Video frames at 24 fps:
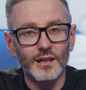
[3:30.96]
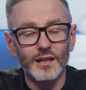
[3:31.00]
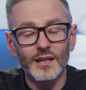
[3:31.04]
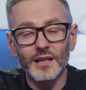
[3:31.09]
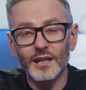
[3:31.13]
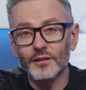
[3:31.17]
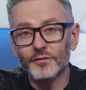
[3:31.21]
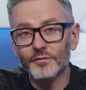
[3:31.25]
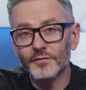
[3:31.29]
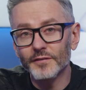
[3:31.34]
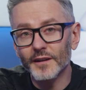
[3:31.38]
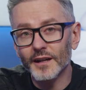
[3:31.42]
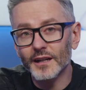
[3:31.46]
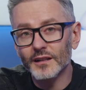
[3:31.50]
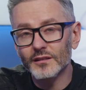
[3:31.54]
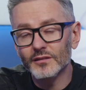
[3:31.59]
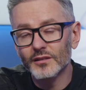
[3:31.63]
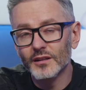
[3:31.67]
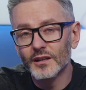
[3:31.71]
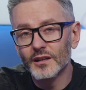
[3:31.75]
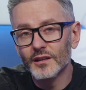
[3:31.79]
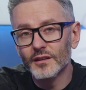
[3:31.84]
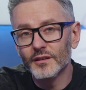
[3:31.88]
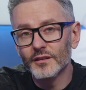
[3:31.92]
In fact,
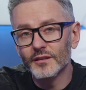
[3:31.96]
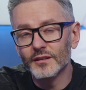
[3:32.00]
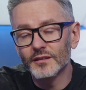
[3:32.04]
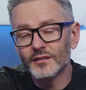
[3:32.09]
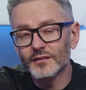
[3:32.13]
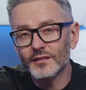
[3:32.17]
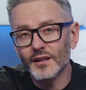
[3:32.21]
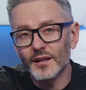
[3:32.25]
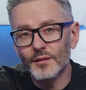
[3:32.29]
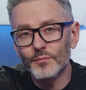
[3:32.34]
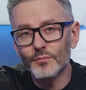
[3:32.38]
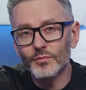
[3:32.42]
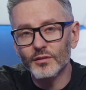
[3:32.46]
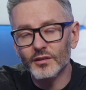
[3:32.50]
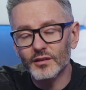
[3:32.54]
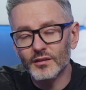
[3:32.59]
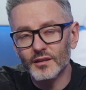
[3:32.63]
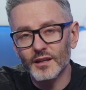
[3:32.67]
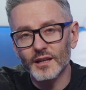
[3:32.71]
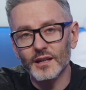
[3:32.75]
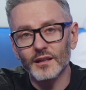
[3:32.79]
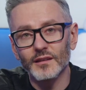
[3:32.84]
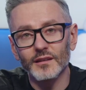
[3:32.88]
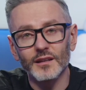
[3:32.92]
the same
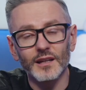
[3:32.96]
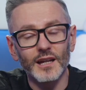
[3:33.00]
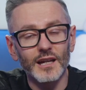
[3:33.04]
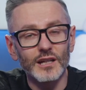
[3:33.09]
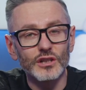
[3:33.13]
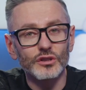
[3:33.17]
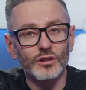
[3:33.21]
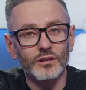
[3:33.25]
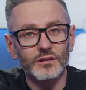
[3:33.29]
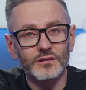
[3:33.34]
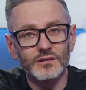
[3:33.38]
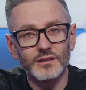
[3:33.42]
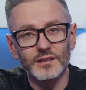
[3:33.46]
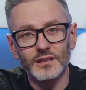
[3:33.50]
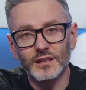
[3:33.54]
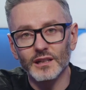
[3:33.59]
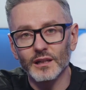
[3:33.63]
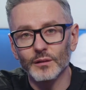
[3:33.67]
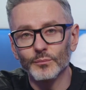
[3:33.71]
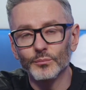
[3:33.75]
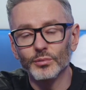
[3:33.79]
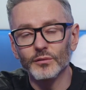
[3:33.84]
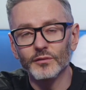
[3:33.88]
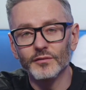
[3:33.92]
thing that HRT
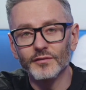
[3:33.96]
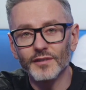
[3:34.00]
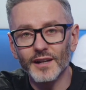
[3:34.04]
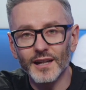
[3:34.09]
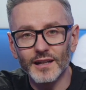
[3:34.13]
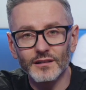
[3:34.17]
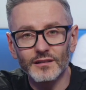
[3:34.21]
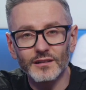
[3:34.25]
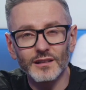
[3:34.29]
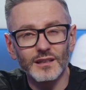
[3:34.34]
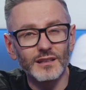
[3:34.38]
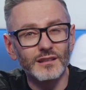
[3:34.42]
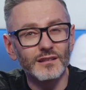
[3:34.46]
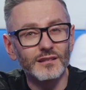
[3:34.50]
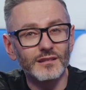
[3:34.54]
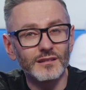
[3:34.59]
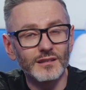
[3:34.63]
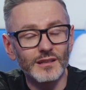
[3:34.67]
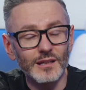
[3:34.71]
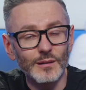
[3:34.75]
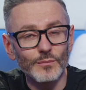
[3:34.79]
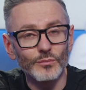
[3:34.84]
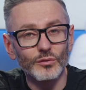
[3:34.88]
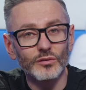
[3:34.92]
can prevent, it
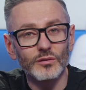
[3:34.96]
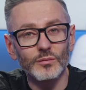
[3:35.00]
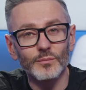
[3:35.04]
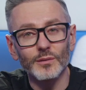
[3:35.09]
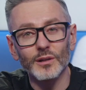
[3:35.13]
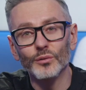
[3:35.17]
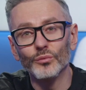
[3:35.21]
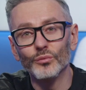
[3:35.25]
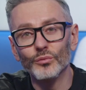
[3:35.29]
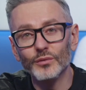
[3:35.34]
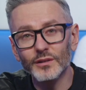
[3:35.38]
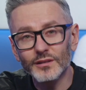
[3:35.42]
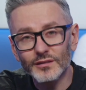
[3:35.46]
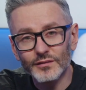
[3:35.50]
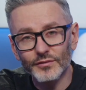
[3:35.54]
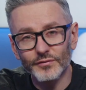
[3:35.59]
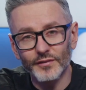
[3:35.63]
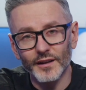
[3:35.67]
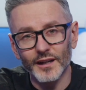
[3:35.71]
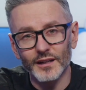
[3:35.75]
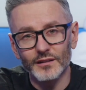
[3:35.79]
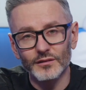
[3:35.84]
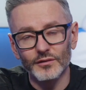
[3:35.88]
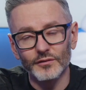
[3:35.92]
seems to be a risk
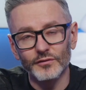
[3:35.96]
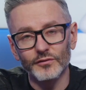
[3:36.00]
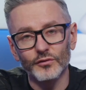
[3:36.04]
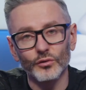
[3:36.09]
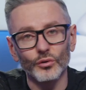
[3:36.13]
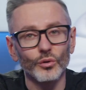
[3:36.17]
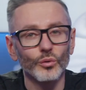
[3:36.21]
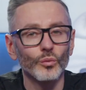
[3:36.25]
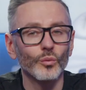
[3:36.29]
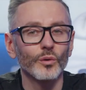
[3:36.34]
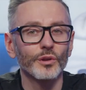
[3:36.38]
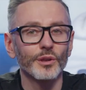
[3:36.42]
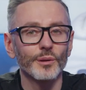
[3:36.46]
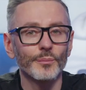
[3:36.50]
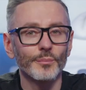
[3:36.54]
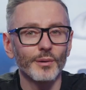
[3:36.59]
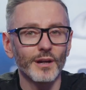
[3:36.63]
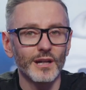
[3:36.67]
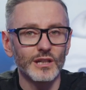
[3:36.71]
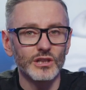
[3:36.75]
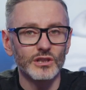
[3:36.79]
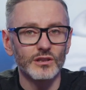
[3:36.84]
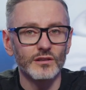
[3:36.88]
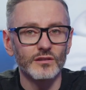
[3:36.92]
factor for when the
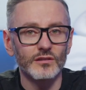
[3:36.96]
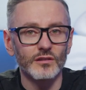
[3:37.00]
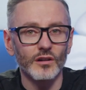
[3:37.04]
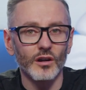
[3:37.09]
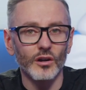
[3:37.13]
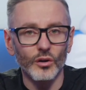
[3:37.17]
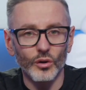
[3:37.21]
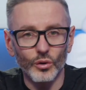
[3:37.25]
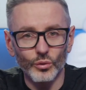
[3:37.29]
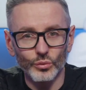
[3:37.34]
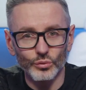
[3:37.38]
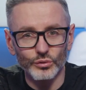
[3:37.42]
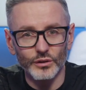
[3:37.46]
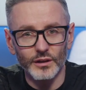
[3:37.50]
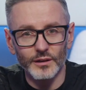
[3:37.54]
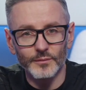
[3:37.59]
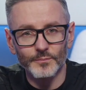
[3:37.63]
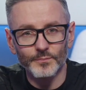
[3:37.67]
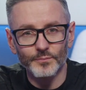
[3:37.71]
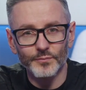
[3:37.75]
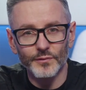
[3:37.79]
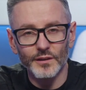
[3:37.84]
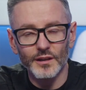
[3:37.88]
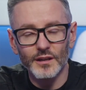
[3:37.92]
patients are older.
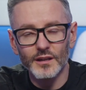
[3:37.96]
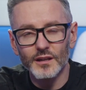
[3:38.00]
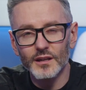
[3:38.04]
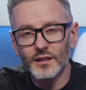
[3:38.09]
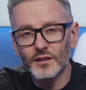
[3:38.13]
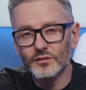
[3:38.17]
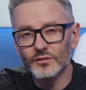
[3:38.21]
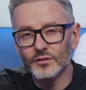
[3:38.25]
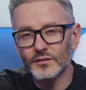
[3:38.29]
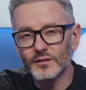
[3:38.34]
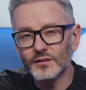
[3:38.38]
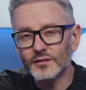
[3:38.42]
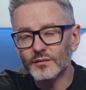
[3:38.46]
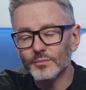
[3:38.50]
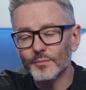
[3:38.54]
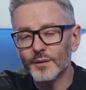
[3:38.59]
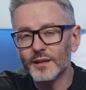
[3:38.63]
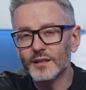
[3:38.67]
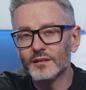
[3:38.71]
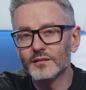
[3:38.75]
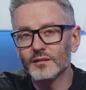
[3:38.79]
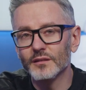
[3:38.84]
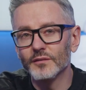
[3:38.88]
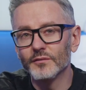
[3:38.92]
So this
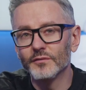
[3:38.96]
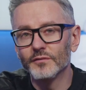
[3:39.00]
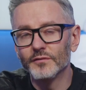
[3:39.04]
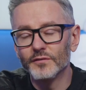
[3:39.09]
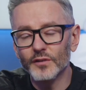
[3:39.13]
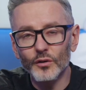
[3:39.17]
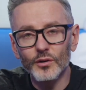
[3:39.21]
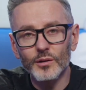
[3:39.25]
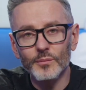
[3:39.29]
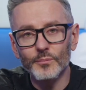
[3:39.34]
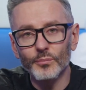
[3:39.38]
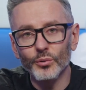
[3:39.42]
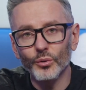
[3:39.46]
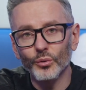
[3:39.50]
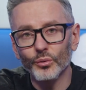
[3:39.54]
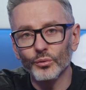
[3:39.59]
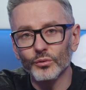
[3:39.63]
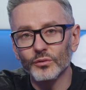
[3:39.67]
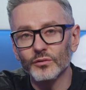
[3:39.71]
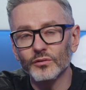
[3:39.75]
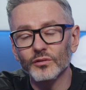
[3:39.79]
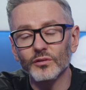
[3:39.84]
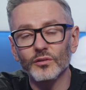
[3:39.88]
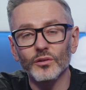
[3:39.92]
makes it very
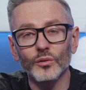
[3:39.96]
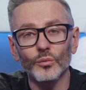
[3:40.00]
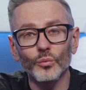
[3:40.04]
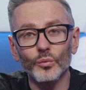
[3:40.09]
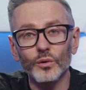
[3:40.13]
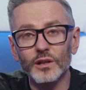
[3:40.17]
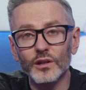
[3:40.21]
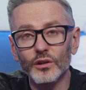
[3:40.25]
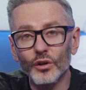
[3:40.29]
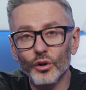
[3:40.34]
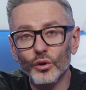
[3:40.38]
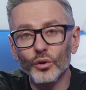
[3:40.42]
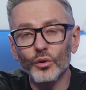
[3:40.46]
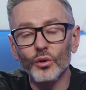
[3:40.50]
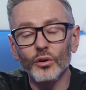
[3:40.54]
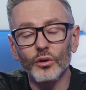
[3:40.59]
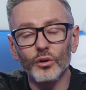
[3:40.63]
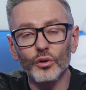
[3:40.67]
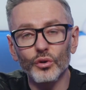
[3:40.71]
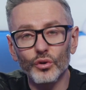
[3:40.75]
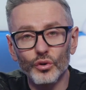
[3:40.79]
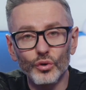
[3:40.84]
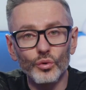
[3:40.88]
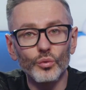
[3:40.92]
important that we know
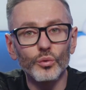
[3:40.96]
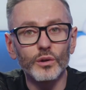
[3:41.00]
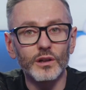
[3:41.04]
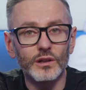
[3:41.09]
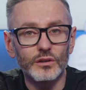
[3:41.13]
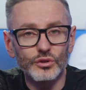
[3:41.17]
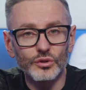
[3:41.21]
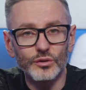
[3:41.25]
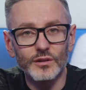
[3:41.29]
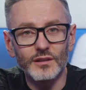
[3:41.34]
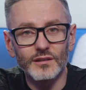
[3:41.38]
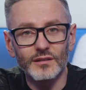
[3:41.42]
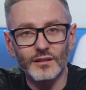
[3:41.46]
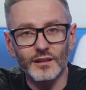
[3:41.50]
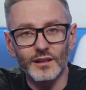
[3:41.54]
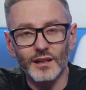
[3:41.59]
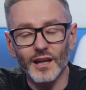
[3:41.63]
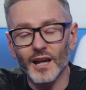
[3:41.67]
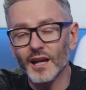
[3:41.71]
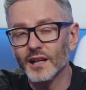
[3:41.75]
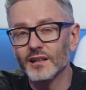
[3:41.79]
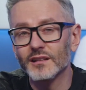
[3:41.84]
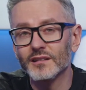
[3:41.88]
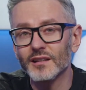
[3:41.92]
who we are treating
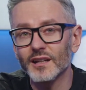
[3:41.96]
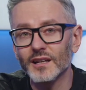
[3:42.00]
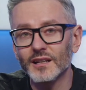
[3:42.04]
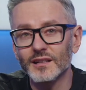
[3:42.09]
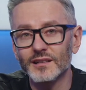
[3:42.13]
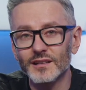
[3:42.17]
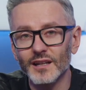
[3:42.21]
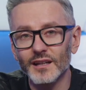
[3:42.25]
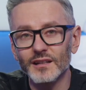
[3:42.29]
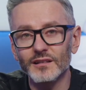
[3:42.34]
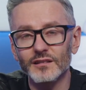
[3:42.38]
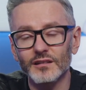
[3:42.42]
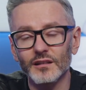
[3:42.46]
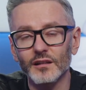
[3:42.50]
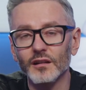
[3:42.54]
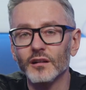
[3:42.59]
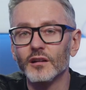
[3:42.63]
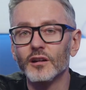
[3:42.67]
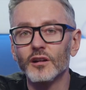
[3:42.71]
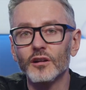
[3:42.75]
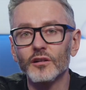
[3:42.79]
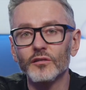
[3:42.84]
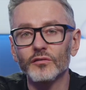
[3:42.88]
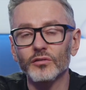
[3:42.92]
and take data
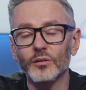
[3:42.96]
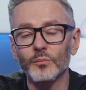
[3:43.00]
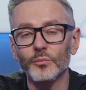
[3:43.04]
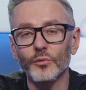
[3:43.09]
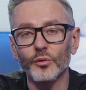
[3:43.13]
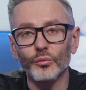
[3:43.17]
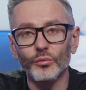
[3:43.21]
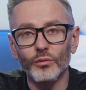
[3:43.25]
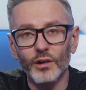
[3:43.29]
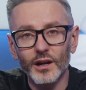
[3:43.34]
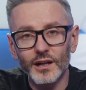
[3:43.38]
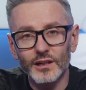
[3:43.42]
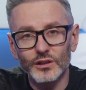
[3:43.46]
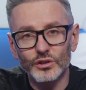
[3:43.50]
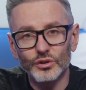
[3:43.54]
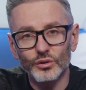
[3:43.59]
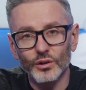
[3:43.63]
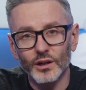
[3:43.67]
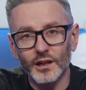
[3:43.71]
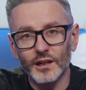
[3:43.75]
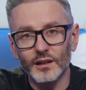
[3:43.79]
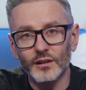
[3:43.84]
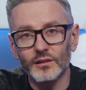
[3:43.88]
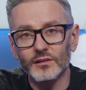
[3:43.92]
from the right
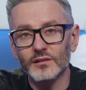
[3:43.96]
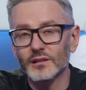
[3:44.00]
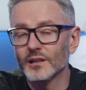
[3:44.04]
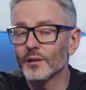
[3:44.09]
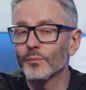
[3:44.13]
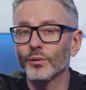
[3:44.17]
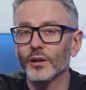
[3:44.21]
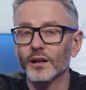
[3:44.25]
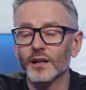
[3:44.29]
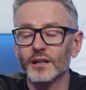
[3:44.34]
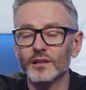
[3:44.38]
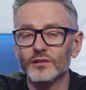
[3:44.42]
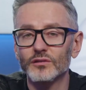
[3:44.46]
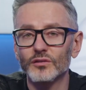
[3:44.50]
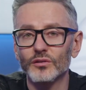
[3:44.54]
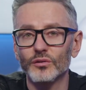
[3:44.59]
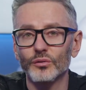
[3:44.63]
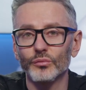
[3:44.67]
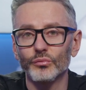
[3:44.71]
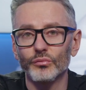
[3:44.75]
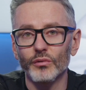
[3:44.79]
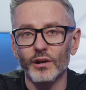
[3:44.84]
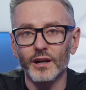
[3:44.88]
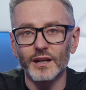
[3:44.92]
trials and apply it to
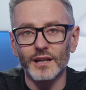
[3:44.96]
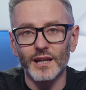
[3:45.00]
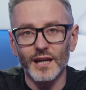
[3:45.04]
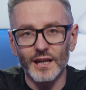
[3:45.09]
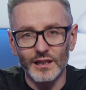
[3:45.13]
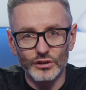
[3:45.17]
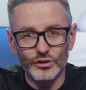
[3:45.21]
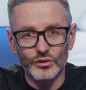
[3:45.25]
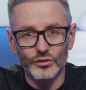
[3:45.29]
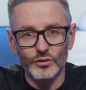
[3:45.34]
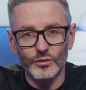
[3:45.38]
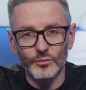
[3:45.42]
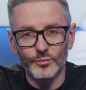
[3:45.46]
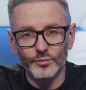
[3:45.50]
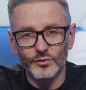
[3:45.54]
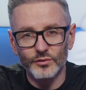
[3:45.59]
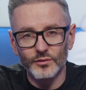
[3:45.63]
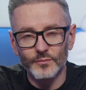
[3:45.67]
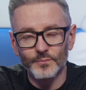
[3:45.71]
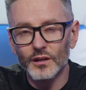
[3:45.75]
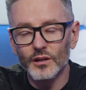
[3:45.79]
the right age groups.